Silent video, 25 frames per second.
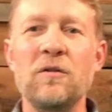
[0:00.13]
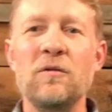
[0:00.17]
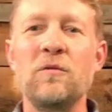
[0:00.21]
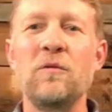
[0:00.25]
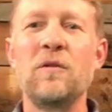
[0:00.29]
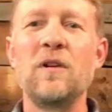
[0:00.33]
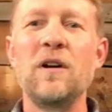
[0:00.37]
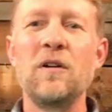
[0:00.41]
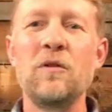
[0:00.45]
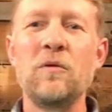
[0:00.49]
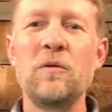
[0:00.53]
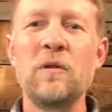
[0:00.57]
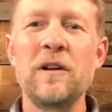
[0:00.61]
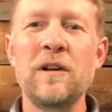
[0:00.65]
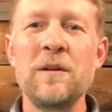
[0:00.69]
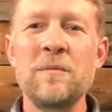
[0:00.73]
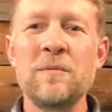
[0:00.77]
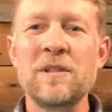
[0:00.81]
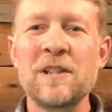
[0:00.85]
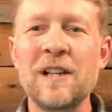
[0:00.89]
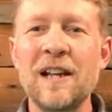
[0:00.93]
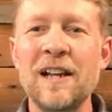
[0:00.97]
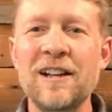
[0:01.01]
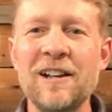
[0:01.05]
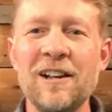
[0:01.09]
Well,
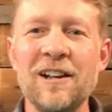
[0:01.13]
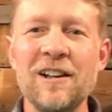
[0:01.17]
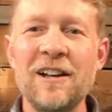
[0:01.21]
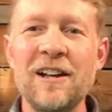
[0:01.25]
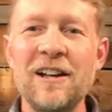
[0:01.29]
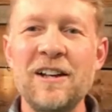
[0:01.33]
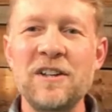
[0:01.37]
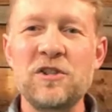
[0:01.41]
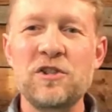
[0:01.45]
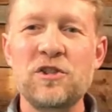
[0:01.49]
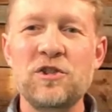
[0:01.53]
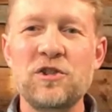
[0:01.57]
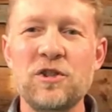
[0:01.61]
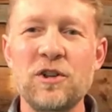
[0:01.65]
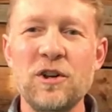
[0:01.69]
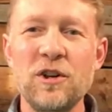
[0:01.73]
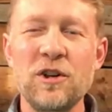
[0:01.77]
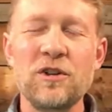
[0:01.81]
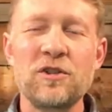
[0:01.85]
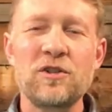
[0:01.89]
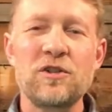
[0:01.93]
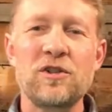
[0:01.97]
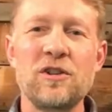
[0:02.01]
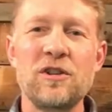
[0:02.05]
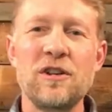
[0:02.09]
Williams Lake Alliance
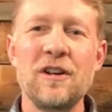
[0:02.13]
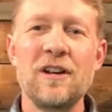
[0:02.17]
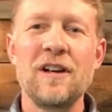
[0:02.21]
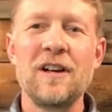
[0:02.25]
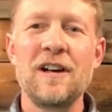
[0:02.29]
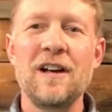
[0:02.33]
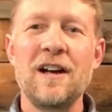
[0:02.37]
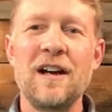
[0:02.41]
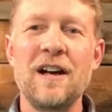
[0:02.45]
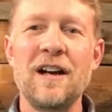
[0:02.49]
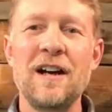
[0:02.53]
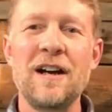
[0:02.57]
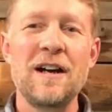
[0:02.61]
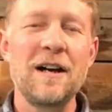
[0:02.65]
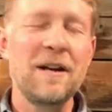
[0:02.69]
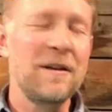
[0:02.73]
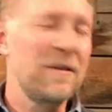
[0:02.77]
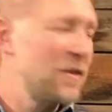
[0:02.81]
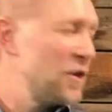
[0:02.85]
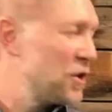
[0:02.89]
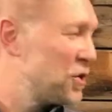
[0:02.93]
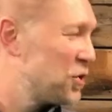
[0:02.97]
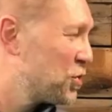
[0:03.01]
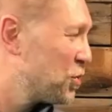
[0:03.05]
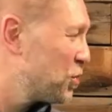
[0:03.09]
Church,
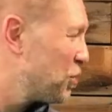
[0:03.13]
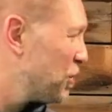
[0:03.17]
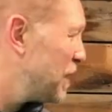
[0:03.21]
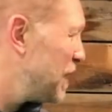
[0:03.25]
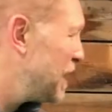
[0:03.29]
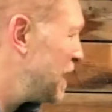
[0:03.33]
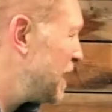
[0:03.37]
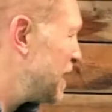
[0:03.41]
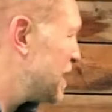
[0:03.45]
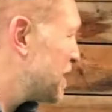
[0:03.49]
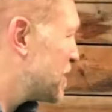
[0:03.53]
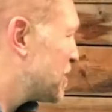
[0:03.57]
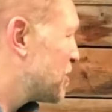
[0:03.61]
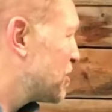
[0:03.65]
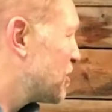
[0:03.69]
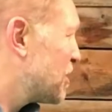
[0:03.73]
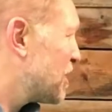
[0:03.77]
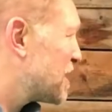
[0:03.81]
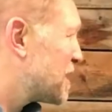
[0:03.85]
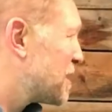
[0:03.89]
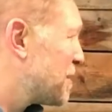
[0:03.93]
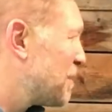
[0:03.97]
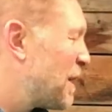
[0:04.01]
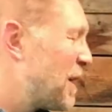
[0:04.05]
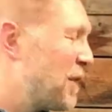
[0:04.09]
the tree is
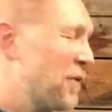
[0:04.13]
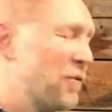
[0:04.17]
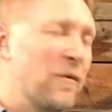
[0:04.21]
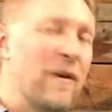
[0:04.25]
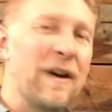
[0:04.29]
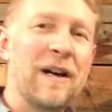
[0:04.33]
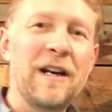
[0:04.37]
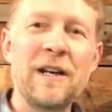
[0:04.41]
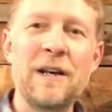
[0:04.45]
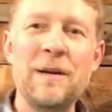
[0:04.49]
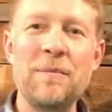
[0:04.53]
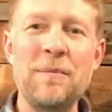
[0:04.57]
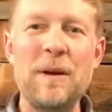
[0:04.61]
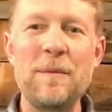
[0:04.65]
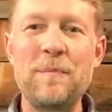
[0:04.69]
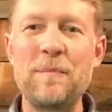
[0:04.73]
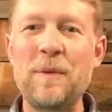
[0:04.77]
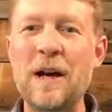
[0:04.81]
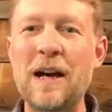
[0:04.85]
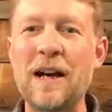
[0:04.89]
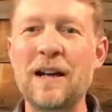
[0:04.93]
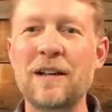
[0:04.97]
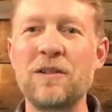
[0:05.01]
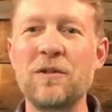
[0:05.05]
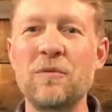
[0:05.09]
just about ready to be
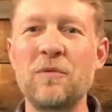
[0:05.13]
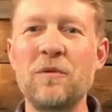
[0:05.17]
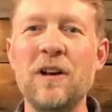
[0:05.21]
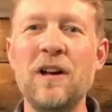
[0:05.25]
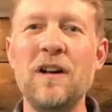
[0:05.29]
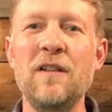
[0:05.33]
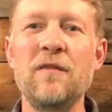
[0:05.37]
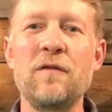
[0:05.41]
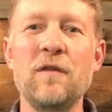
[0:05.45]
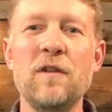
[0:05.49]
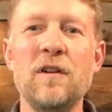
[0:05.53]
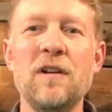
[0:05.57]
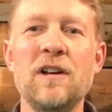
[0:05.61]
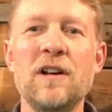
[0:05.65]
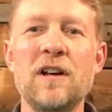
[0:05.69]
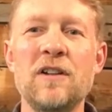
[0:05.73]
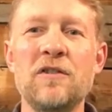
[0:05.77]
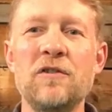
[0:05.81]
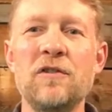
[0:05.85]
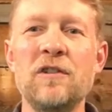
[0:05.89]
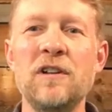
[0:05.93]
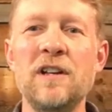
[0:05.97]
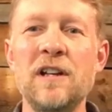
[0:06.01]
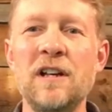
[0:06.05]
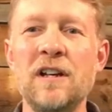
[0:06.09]
packed away for
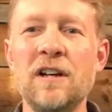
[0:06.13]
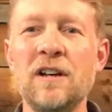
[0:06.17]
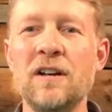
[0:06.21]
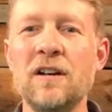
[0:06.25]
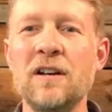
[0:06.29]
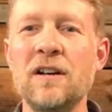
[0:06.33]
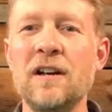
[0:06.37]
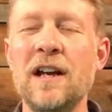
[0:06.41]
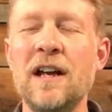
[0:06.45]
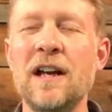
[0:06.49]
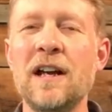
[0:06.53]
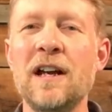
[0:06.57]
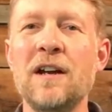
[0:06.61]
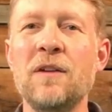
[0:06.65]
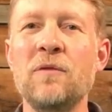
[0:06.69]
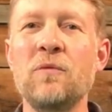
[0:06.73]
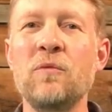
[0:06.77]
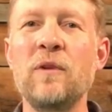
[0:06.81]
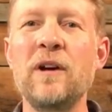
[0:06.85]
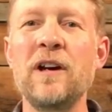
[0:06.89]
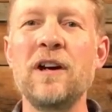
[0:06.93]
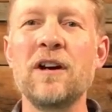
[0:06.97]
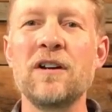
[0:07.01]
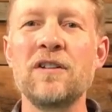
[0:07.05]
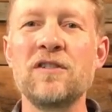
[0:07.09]
another year, and
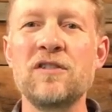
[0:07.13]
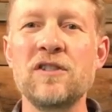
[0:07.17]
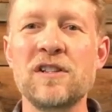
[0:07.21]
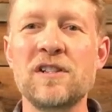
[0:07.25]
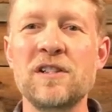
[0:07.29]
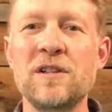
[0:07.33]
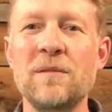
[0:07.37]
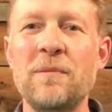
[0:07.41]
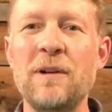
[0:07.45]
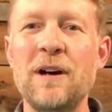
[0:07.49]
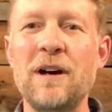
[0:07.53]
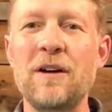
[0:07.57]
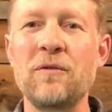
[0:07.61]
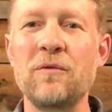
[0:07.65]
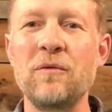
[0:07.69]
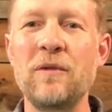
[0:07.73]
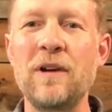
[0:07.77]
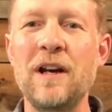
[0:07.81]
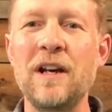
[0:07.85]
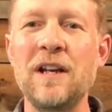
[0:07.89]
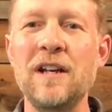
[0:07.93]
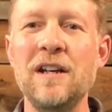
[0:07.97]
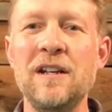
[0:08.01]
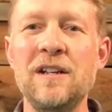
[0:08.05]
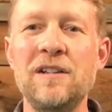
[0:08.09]
we are just about
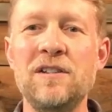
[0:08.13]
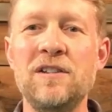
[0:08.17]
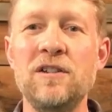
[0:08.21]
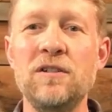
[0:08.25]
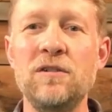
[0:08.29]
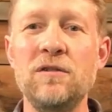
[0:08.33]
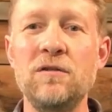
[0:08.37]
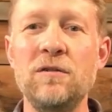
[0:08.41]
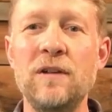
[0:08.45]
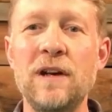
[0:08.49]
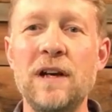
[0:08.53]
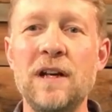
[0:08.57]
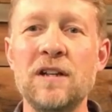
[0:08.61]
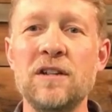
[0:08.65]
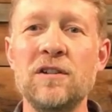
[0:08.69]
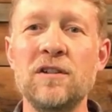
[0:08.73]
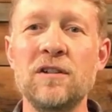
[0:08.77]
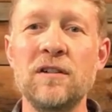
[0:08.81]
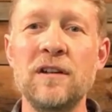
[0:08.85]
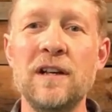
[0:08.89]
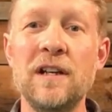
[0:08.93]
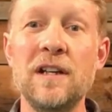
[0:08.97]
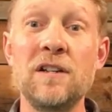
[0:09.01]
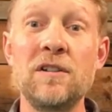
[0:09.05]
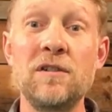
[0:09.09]
ready to
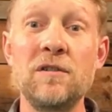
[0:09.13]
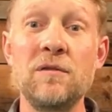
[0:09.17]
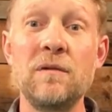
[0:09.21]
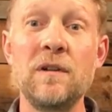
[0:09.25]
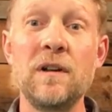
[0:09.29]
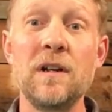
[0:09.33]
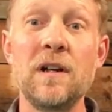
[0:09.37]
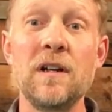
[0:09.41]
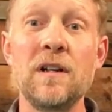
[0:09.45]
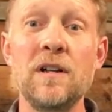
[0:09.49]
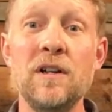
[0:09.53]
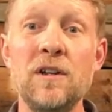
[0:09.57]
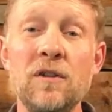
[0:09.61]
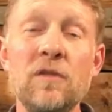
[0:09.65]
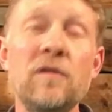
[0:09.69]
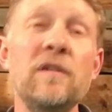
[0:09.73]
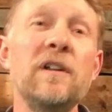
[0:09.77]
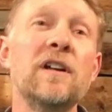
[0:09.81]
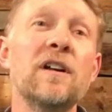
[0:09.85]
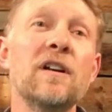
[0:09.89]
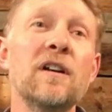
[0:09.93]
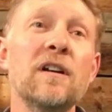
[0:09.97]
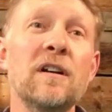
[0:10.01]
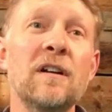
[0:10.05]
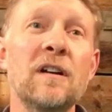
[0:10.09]
enter into a new
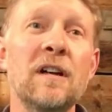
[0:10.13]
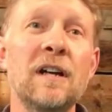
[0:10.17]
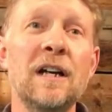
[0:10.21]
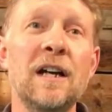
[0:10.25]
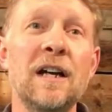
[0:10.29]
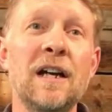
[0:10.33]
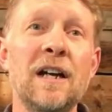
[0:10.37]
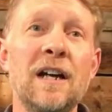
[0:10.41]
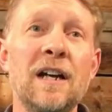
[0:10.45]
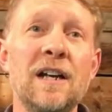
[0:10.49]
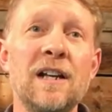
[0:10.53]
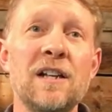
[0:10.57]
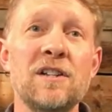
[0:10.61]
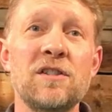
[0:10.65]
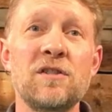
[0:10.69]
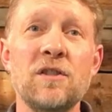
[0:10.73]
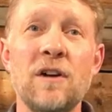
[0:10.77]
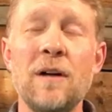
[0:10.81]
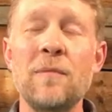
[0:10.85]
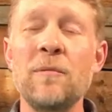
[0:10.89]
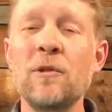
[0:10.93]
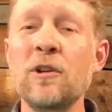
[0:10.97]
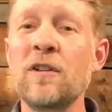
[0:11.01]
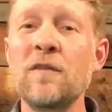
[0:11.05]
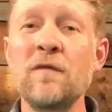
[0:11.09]
year. So
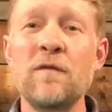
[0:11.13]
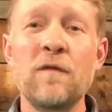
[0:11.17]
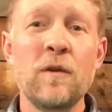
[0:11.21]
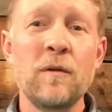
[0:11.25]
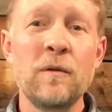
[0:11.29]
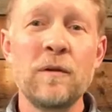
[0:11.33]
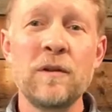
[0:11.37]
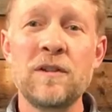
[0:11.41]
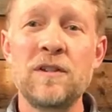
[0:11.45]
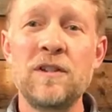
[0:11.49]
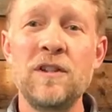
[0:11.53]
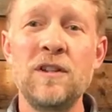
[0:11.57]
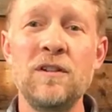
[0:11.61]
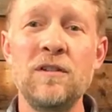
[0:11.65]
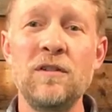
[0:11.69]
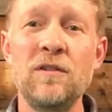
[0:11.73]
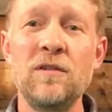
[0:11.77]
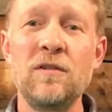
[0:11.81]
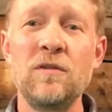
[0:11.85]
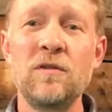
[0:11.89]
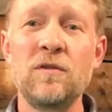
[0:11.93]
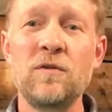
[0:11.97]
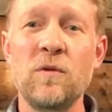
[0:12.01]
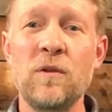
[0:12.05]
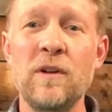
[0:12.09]
I'm looking forward
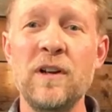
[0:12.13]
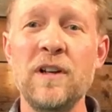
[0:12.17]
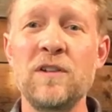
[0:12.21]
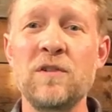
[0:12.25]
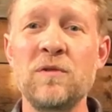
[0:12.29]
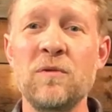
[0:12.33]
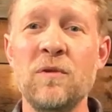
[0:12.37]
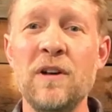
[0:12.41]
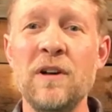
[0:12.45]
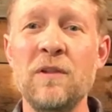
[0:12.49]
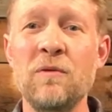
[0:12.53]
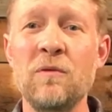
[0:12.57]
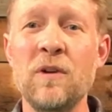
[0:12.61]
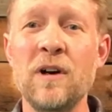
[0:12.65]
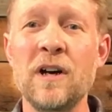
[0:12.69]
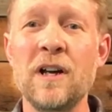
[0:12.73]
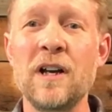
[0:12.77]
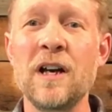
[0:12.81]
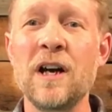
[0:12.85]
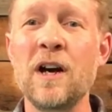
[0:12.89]
to 2021.